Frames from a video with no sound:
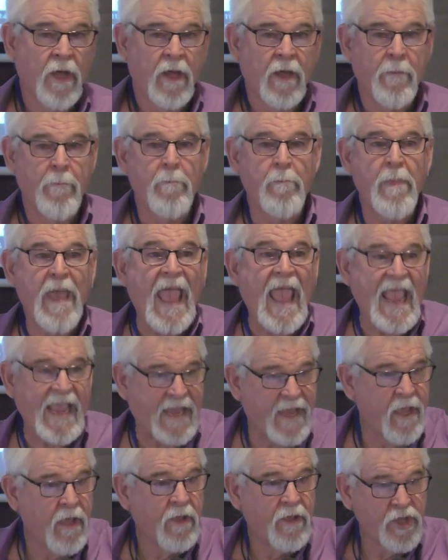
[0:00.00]

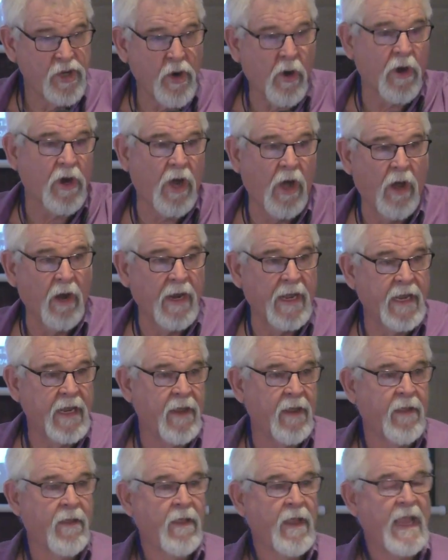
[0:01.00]
Make your
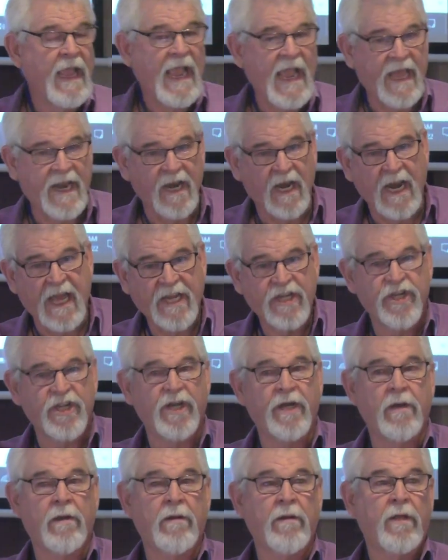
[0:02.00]
calling and
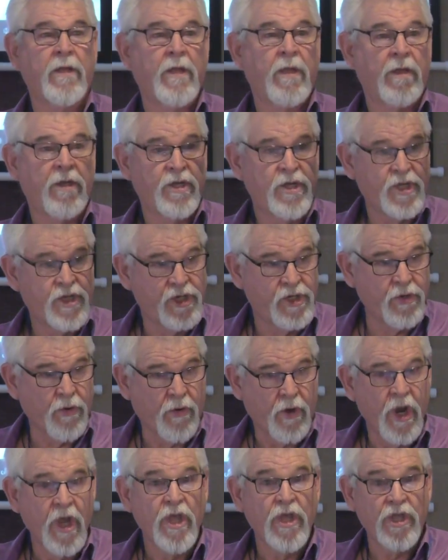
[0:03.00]
election.
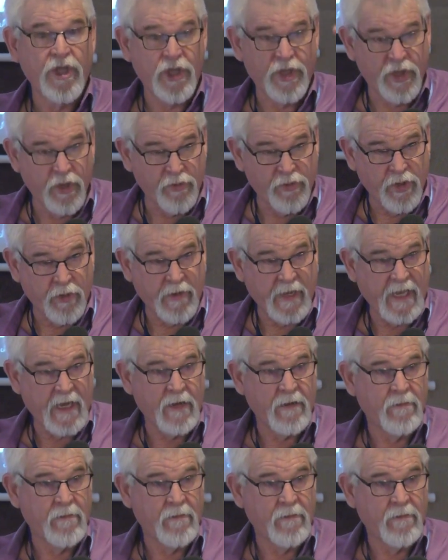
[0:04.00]
Sure, you do it.